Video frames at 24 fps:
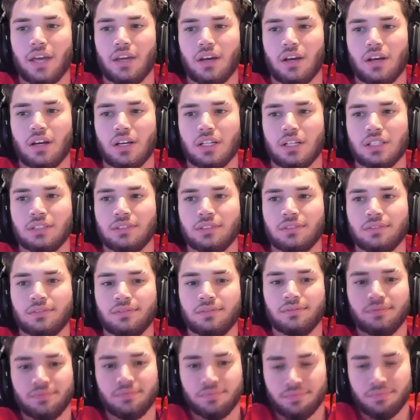
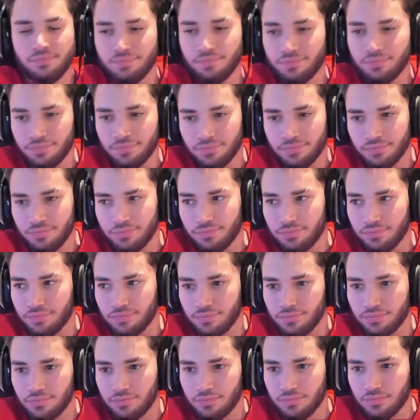
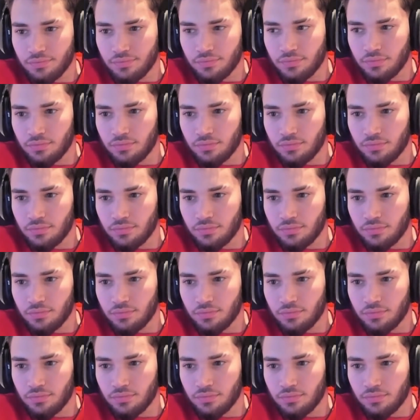[no speech]